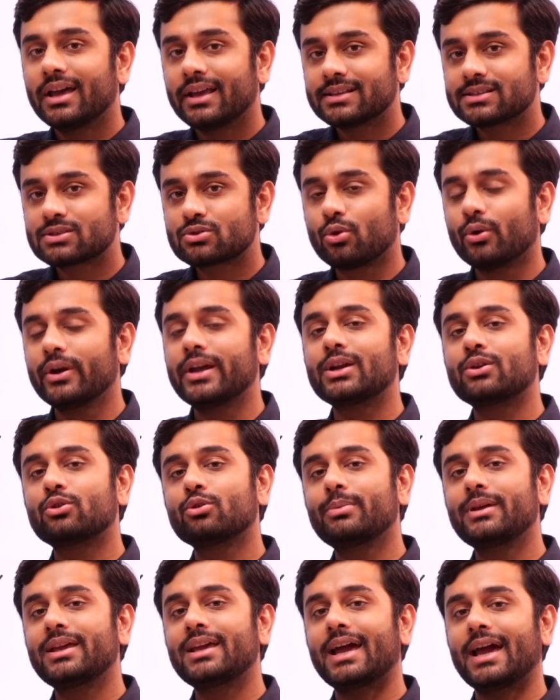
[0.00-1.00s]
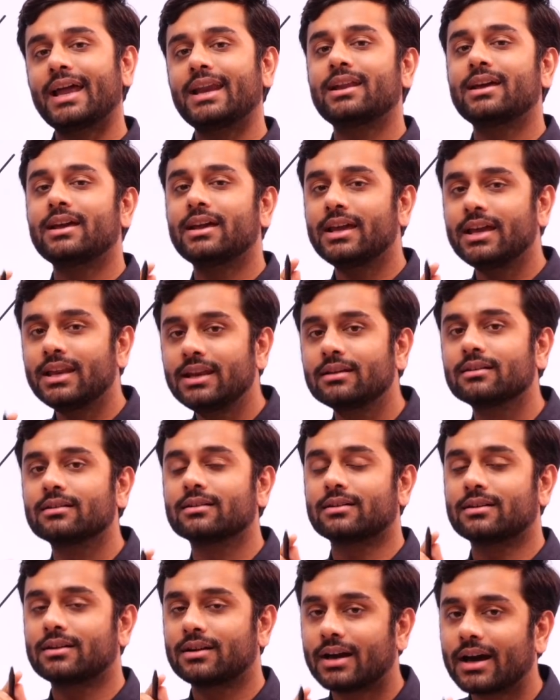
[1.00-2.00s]
is going to be an
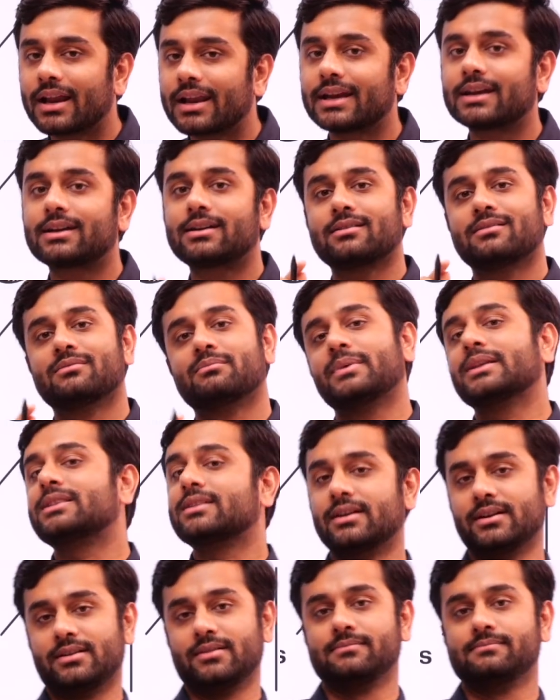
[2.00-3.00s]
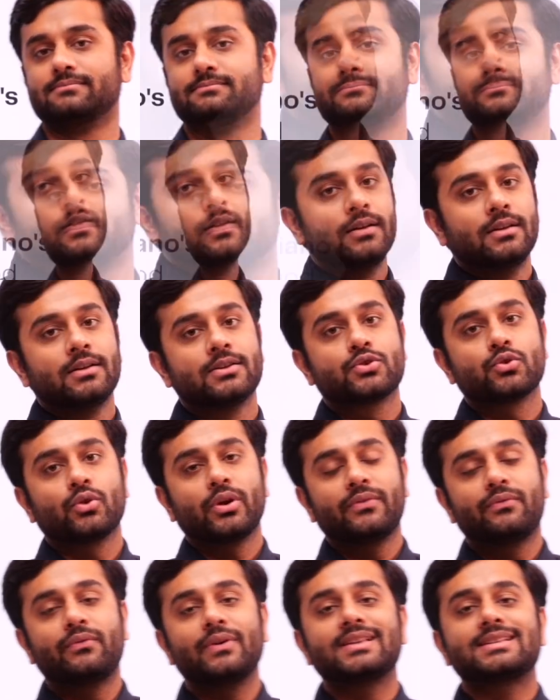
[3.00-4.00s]
incorrect method. So
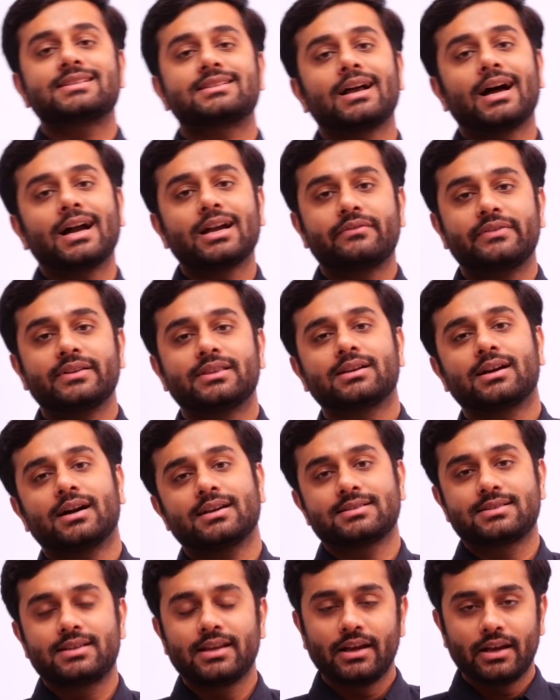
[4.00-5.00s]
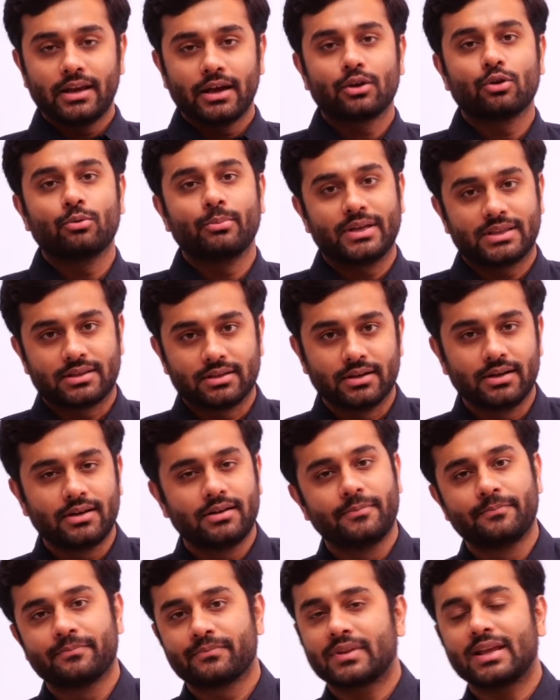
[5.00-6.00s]
if we start with Castigliano
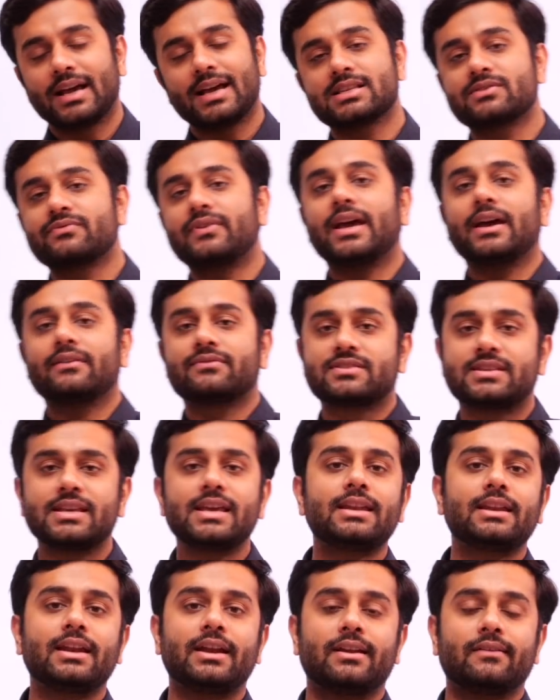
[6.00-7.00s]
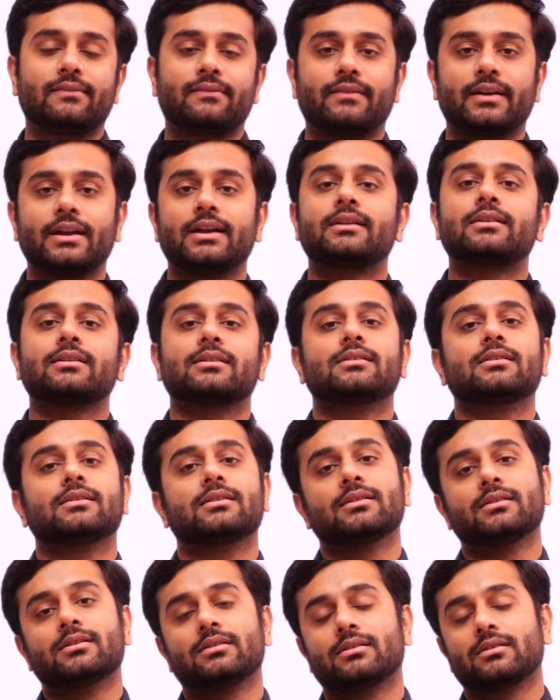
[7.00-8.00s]
method, as we have seen in different
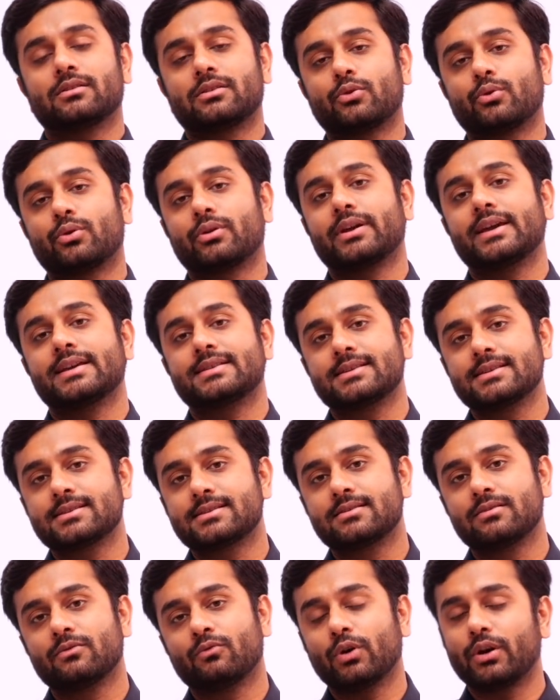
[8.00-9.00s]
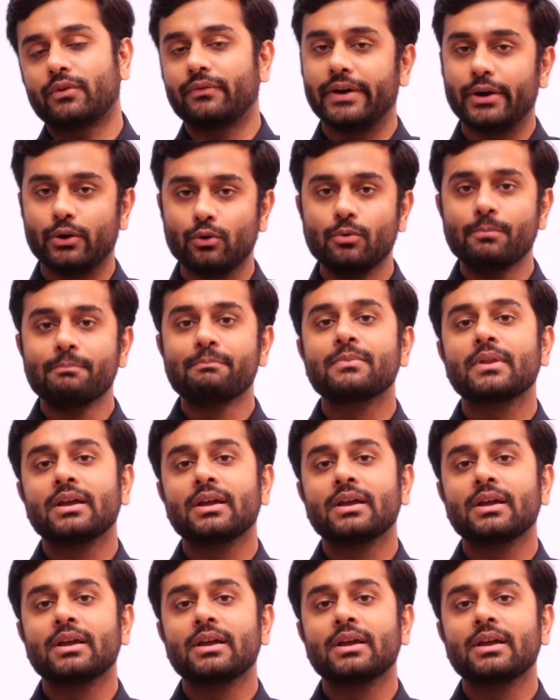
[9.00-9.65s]
cases, what we do?